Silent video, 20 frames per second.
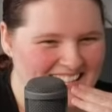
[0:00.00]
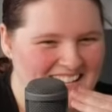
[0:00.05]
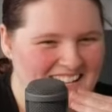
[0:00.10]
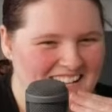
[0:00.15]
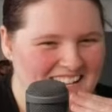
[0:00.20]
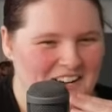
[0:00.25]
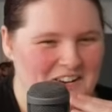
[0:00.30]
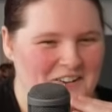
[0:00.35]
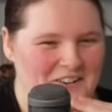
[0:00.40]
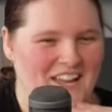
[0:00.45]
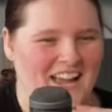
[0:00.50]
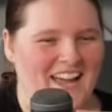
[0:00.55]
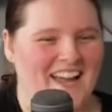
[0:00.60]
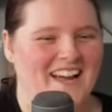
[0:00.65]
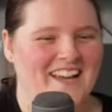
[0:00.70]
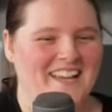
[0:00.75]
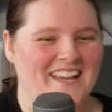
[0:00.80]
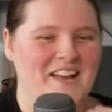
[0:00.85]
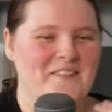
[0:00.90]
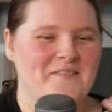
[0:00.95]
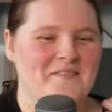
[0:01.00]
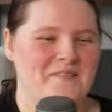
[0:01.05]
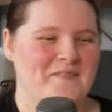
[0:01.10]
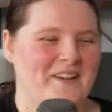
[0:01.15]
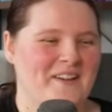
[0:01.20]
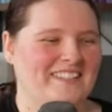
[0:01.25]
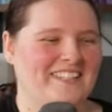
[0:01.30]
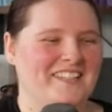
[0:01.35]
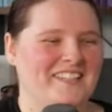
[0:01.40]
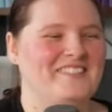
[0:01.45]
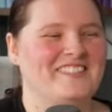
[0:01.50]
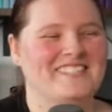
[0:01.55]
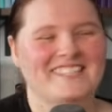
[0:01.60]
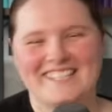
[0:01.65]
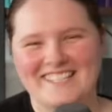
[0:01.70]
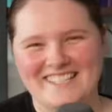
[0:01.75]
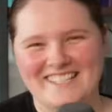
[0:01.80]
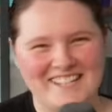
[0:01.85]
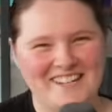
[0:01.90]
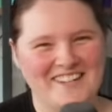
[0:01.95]
Okay, I came here mainly for
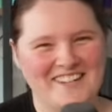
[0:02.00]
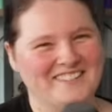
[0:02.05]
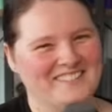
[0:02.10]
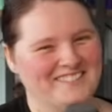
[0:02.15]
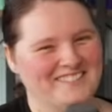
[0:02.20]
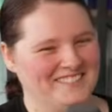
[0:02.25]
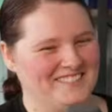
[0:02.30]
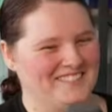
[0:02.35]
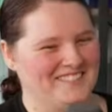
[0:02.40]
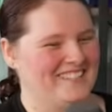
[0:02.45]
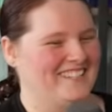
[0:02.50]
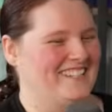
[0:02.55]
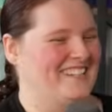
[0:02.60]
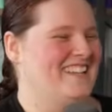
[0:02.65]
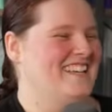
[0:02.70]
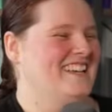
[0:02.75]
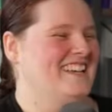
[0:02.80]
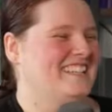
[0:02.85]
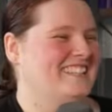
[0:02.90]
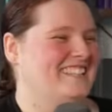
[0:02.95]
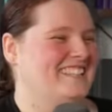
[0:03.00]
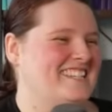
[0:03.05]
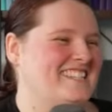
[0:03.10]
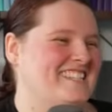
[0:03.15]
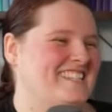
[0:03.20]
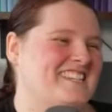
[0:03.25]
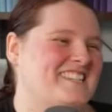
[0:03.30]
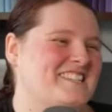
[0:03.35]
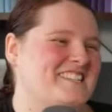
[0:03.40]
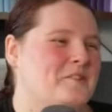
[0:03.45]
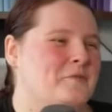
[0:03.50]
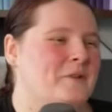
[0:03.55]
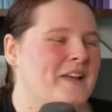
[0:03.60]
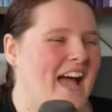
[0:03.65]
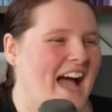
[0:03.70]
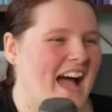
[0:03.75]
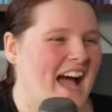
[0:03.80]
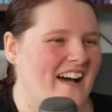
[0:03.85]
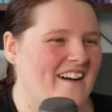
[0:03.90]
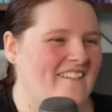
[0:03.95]
this. Oh lord. Let's see. So we
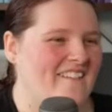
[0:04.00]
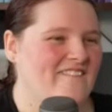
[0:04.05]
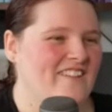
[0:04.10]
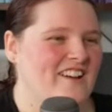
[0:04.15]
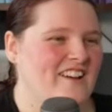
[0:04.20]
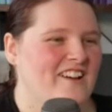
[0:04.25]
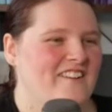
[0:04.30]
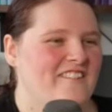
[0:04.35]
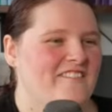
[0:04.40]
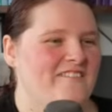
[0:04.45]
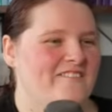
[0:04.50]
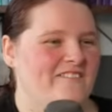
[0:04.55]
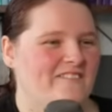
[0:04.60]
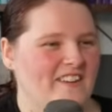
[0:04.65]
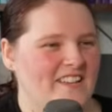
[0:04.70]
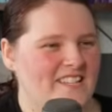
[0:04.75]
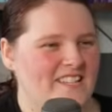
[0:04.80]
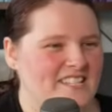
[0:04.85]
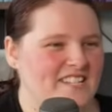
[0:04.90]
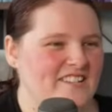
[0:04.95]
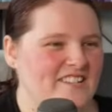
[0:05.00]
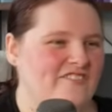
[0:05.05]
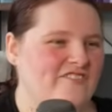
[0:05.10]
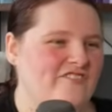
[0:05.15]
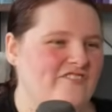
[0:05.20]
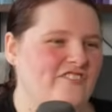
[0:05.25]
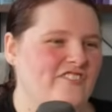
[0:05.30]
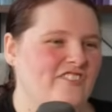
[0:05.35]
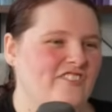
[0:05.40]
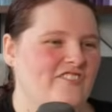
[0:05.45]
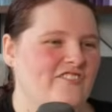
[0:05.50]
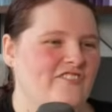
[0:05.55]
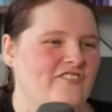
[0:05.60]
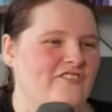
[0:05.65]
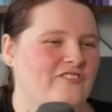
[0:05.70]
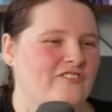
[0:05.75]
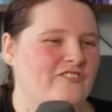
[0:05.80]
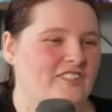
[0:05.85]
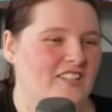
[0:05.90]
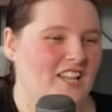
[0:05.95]
have festive
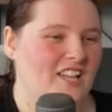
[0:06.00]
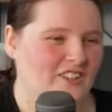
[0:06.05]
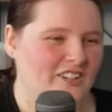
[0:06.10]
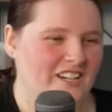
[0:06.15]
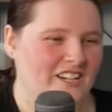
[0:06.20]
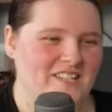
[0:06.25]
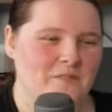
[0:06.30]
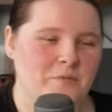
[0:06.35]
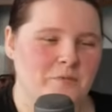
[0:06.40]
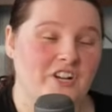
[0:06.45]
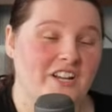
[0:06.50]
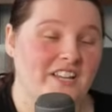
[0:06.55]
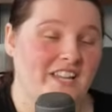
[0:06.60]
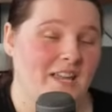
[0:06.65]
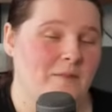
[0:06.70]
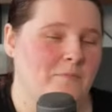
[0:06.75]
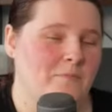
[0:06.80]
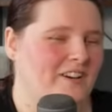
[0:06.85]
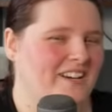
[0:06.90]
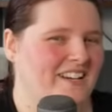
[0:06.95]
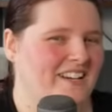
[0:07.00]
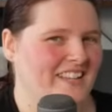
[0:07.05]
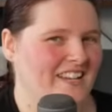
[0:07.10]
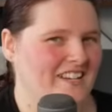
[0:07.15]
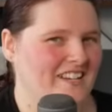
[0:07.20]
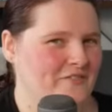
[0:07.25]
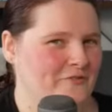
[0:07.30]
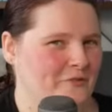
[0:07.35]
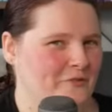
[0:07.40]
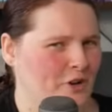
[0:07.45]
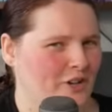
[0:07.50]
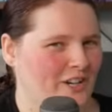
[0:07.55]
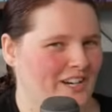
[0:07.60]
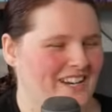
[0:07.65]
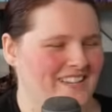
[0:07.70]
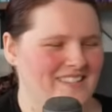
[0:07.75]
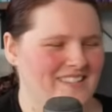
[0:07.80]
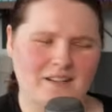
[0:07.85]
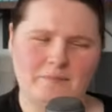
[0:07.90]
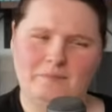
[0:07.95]
flurries, which I keep reading that as
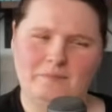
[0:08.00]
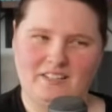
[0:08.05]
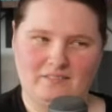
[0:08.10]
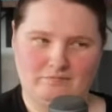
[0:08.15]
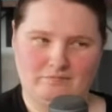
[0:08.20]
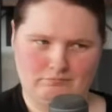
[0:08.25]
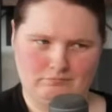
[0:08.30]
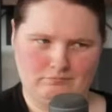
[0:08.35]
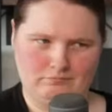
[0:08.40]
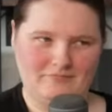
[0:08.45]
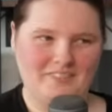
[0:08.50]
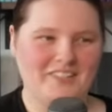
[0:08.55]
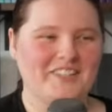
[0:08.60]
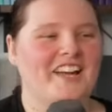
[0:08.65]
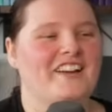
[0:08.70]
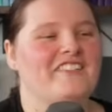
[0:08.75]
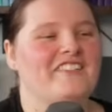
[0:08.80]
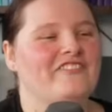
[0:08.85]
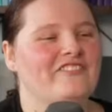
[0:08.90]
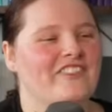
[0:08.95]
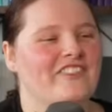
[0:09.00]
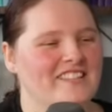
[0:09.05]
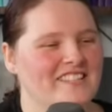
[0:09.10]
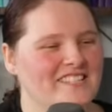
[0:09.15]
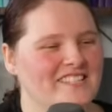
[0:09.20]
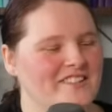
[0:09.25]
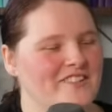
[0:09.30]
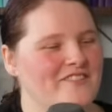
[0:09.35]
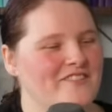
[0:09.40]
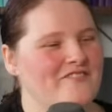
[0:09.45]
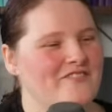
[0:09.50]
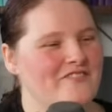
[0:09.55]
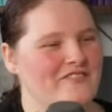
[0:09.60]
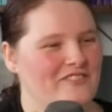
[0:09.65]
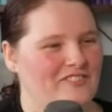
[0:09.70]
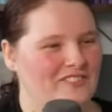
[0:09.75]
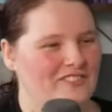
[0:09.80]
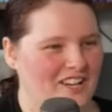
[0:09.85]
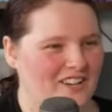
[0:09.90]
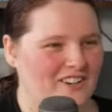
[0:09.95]
furries, and I'm like, okay, festive
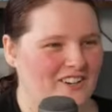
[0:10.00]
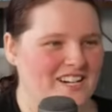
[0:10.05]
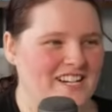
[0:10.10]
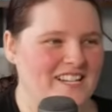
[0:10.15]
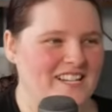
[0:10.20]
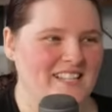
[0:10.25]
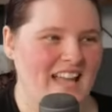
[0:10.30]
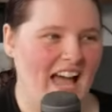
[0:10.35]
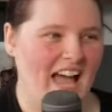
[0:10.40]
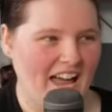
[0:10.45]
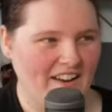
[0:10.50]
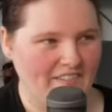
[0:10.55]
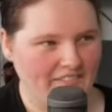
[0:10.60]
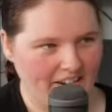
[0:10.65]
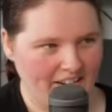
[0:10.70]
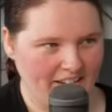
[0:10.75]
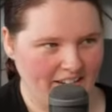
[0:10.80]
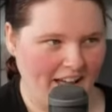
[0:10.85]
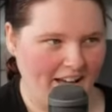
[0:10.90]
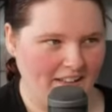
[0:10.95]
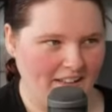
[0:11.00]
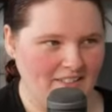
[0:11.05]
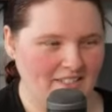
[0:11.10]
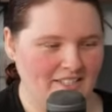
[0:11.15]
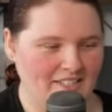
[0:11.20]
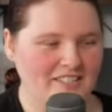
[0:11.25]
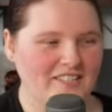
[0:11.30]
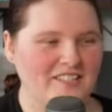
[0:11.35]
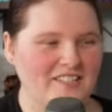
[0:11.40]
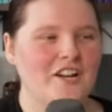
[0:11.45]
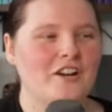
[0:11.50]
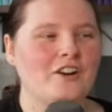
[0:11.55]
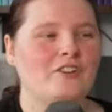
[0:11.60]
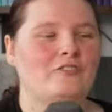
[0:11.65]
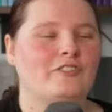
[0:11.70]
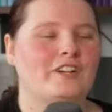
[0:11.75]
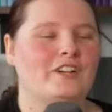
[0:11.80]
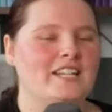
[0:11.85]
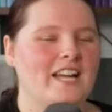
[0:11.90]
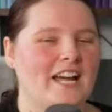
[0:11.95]
flurries advent calendar
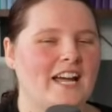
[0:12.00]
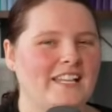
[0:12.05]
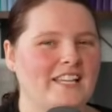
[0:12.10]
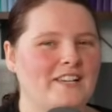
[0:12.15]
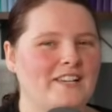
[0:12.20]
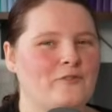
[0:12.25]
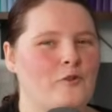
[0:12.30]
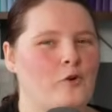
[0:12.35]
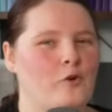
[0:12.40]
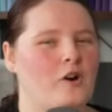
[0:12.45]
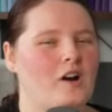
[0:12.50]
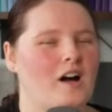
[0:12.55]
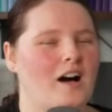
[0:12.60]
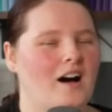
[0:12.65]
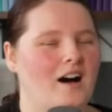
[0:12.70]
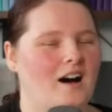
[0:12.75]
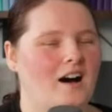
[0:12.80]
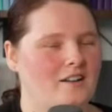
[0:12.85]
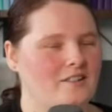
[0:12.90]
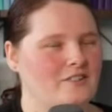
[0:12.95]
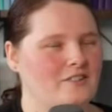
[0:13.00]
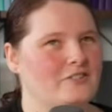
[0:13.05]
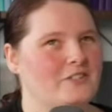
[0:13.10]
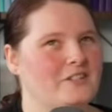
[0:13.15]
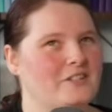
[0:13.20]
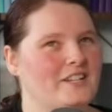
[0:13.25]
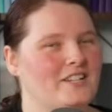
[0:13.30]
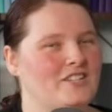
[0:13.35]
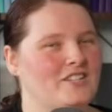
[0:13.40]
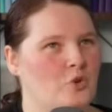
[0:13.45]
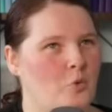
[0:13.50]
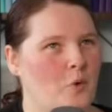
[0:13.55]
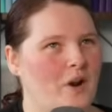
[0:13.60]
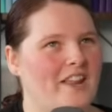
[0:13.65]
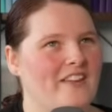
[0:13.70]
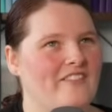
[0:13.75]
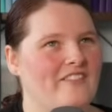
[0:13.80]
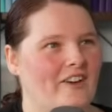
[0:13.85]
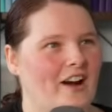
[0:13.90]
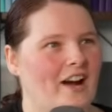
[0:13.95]
retailing for
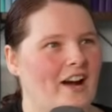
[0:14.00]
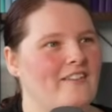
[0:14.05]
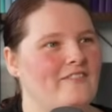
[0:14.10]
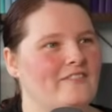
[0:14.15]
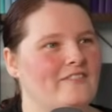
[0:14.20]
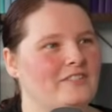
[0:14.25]
$125.